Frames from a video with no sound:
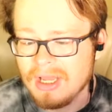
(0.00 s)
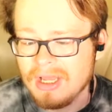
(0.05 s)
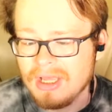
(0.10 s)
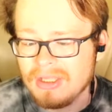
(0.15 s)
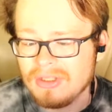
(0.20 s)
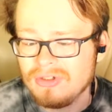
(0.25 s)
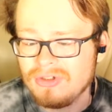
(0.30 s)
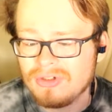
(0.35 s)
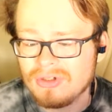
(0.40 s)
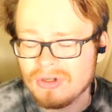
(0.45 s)

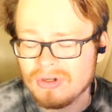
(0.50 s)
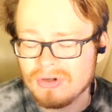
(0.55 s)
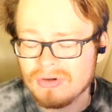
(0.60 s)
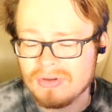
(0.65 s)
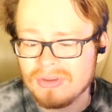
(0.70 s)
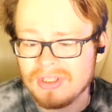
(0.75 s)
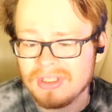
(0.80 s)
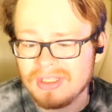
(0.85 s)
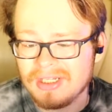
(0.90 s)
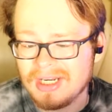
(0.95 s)
So
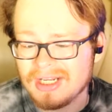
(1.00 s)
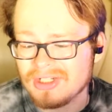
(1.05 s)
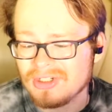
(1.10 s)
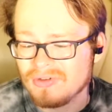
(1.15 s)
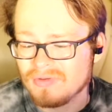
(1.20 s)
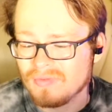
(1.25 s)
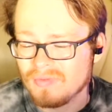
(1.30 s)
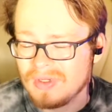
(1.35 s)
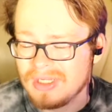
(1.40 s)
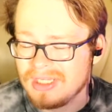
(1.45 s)
within the
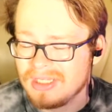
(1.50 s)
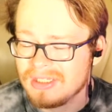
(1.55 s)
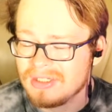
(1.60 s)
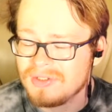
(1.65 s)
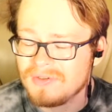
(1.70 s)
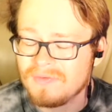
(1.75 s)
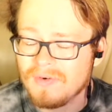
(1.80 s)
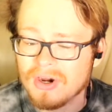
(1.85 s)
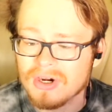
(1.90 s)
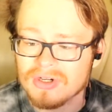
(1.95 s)
next week,
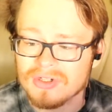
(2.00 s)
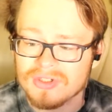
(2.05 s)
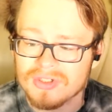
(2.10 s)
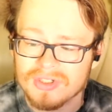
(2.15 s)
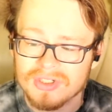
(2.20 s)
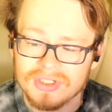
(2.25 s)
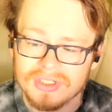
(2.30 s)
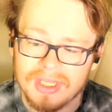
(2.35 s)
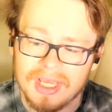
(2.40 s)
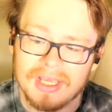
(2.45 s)
as far as the
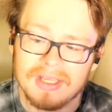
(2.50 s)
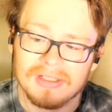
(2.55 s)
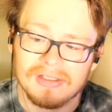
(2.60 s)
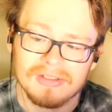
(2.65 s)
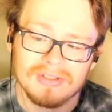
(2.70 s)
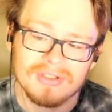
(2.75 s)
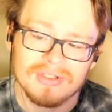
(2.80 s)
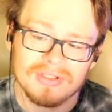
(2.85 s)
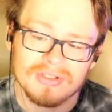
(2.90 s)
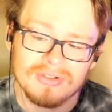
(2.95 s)
scale
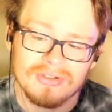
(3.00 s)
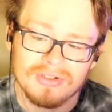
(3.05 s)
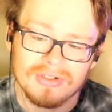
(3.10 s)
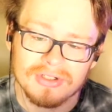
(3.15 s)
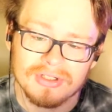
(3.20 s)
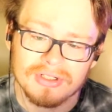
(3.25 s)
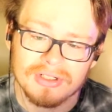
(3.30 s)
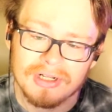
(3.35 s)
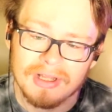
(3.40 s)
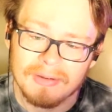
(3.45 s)
is
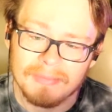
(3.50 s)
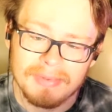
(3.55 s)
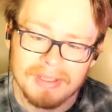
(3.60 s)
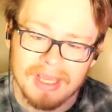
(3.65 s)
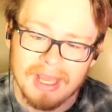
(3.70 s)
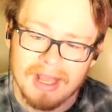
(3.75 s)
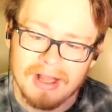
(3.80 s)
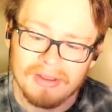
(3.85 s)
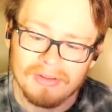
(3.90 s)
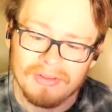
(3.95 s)
concerned, I'll be
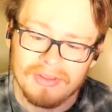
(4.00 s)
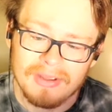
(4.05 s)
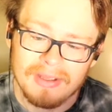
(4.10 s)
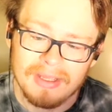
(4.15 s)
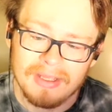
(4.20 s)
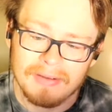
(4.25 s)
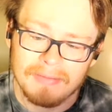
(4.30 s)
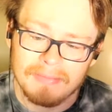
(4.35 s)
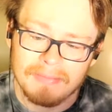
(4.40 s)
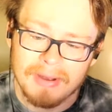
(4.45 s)
a
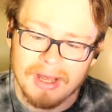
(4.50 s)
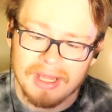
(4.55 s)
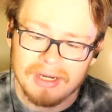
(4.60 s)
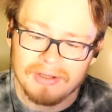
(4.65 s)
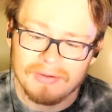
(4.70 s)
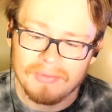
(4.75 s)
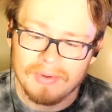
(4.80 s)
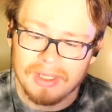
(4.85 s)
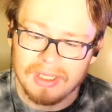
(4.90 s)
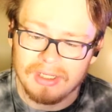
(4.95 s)
healthy
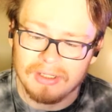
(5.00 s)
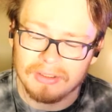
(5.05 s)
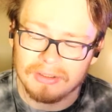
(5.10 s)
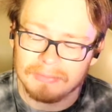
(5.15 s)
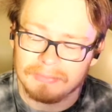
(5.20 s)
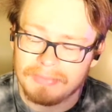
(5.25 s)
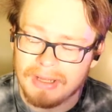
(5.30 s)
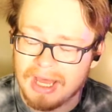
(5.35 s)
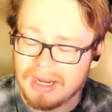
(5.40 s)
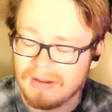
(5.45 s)
body weight or
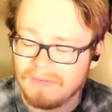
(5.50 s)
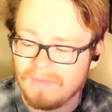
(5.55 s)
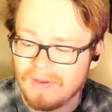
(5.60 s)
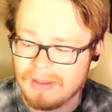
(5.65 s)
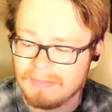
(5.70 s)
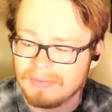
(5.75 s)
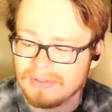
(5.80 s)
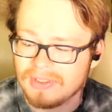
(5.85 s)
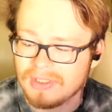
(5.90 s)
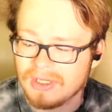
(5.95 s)
body
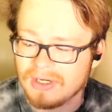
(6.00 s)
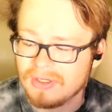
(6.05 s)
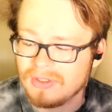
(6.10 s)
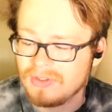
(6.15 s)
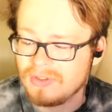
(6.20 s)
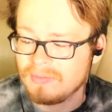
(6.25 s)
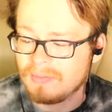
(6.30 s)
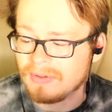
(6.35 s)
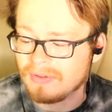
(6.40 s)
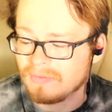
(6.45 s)
fat
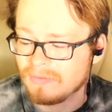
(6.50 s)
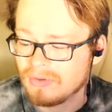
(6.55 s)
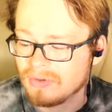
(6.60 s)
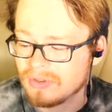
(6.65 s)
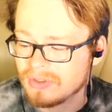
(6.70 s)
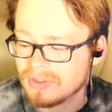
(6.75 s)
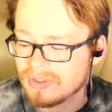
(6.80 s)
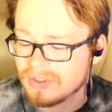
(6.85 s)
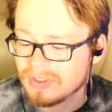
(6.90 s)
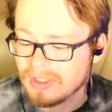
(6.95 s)
percentage. But of
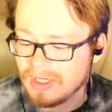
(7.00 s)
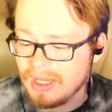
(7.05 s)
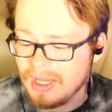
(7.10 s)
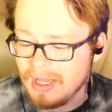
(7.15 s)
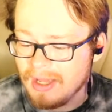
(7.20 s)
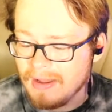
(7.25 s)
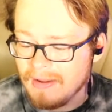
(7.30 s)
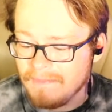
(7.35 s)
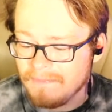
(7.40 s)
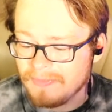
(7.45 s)
course,
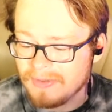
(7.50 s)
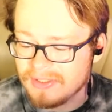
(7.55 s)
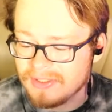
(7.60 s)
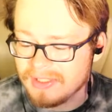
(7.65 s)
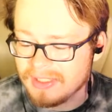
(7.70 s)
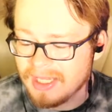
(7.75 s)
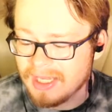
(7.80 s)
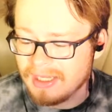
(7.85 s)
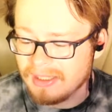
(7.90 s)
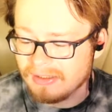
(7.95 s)
the
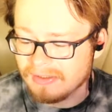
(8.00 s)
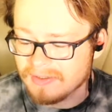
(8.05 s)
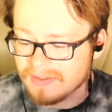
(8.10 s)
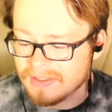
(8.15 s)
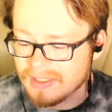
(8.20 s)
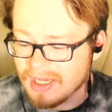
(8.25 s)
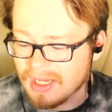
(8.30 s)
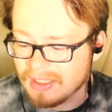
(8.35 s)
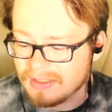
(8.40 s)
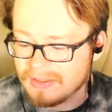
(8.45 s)
scale is
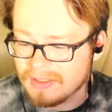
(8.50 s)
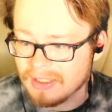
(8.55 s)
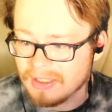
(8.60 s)
not,